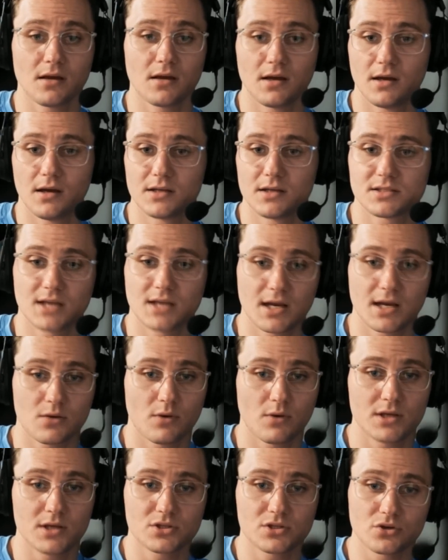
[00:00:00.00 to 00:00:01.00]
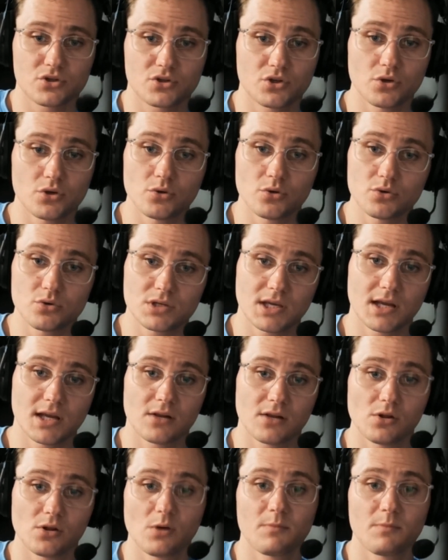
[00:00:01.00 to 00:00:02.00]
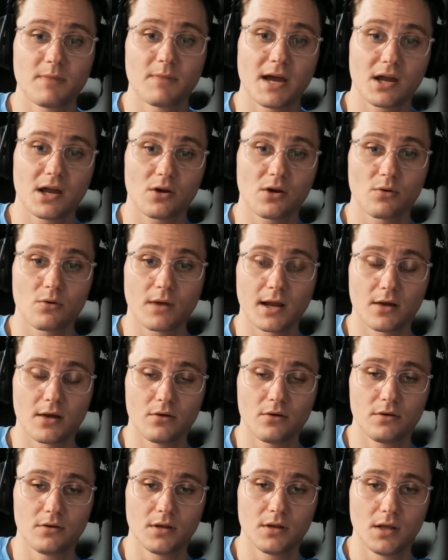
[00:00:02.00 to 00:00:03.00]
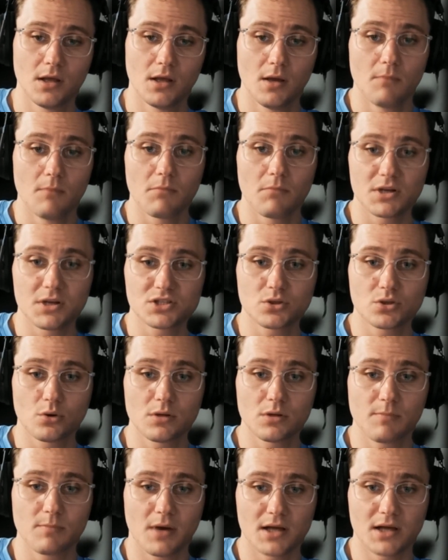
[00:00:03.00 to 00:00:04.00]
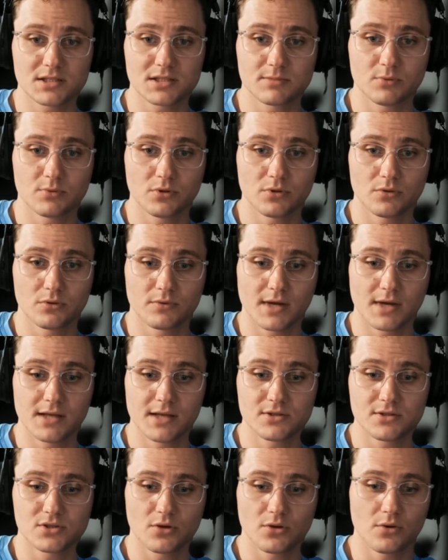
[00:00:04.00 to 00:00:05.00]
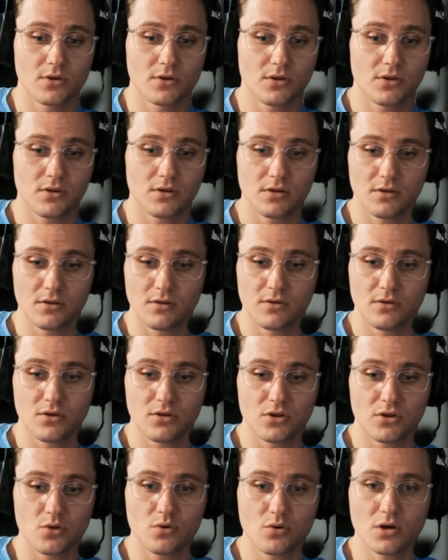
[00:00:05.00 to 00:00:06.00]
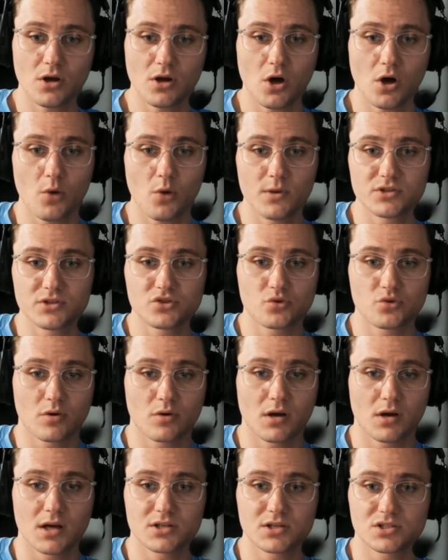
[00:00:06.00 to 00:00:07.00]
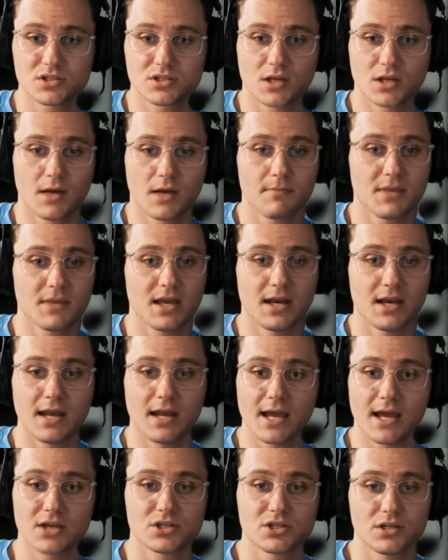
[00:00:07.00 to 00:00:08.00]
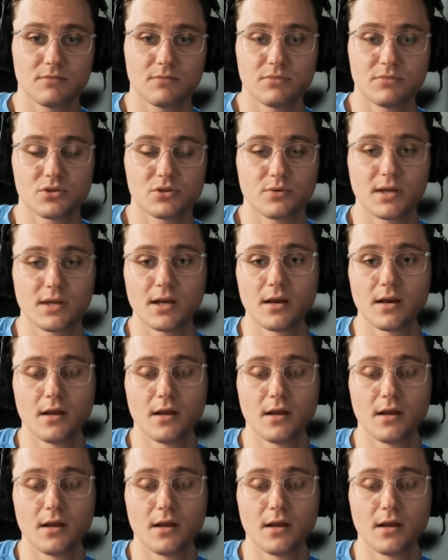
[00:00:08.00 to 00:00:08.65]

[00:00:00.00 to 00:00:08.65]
a side quest or two to get it looped back around, but it's totally possible, right? So you can always draw some connection between